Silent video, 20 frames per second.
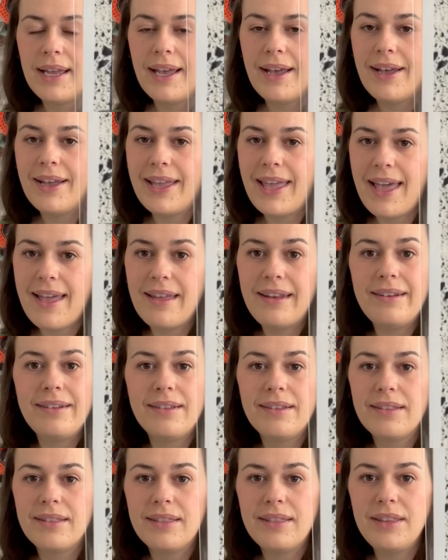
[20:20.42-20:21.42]
Again,
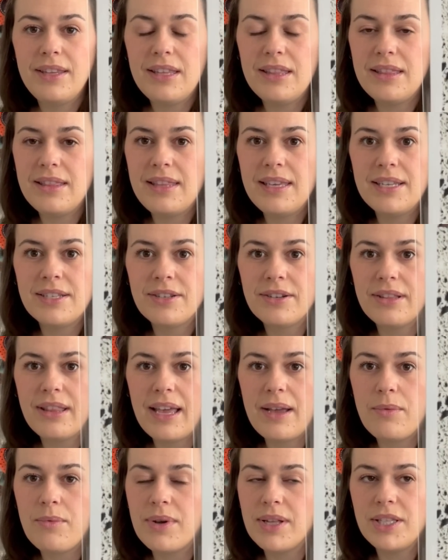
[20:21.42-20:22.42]
these are
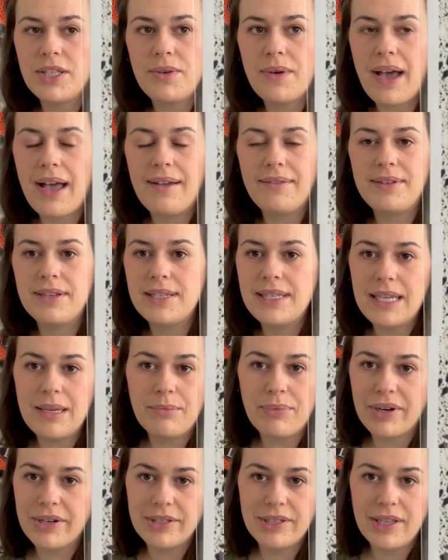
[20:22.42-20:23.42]
like ones you have to see in
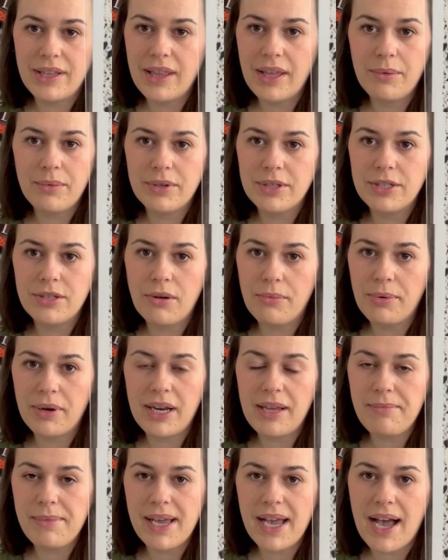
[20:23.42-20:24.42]
person. They were so
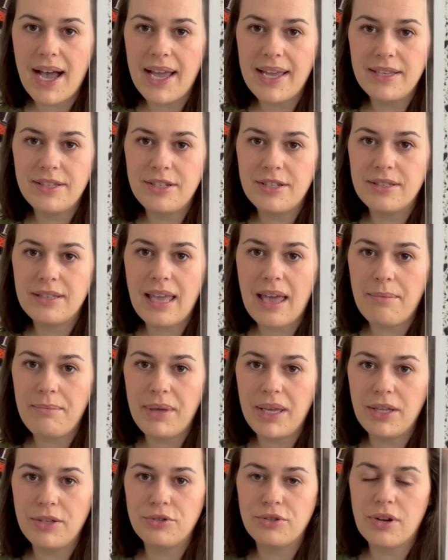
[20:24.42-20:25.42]
pretty. My eyes just kept
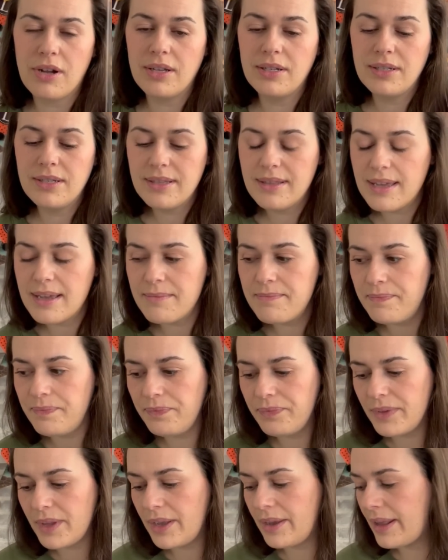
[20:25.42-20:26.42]
being drawn to them.
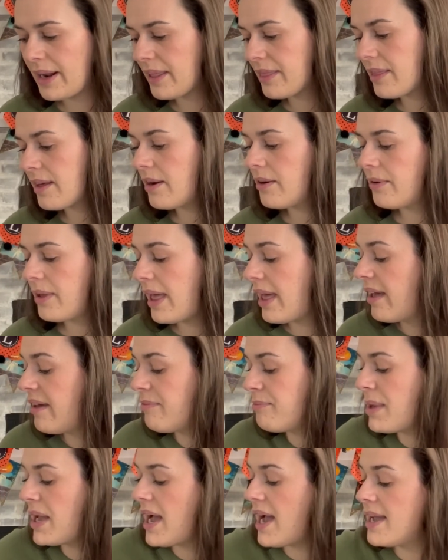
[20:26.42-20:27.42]
And I thought, okay, if
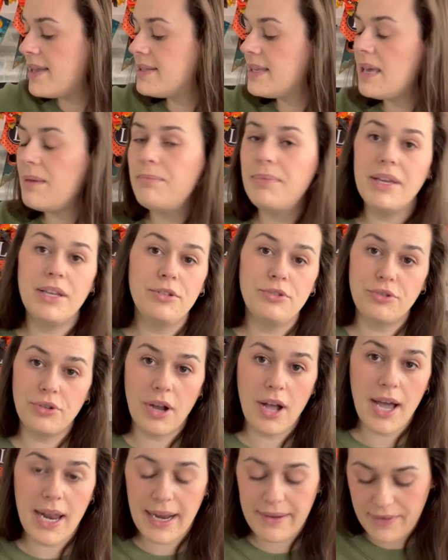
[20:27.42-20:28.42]
my eyes keep being
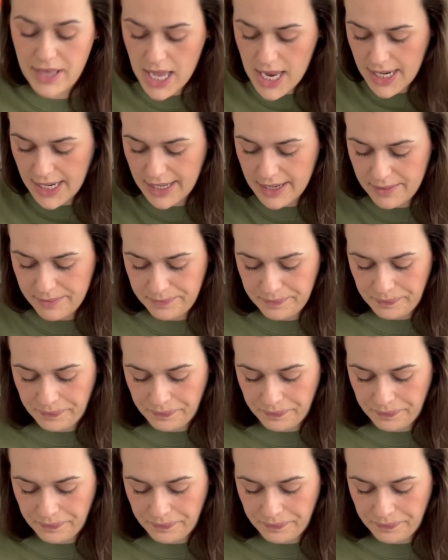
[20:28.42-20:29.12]
drawn, I've got to get them.